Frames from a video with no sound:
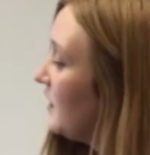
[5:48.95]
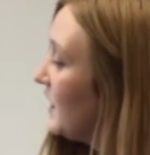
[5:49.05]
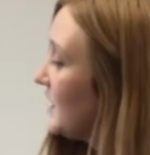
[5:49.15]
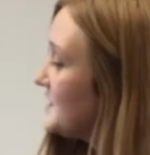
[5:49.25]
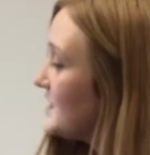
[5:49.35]

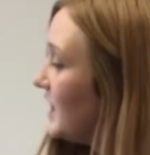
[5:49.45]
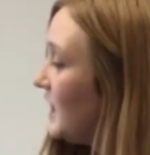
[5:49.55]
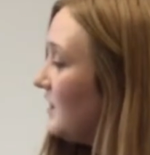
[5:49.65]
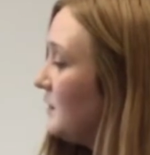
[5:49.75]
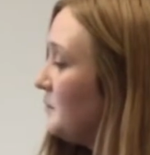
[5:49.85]
A
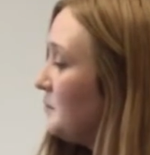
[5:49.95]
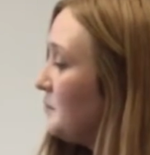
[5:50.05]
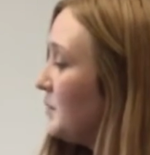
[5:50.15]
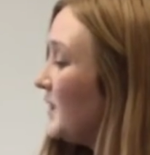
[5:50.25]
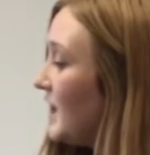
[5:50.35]
seed
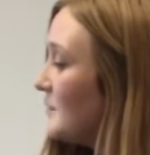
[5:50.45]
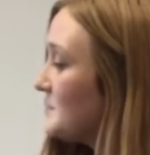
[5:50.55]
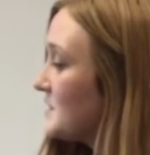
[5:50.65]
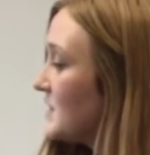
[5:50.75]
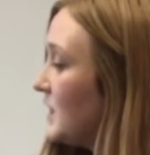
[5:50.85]

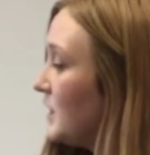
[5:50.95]
plops.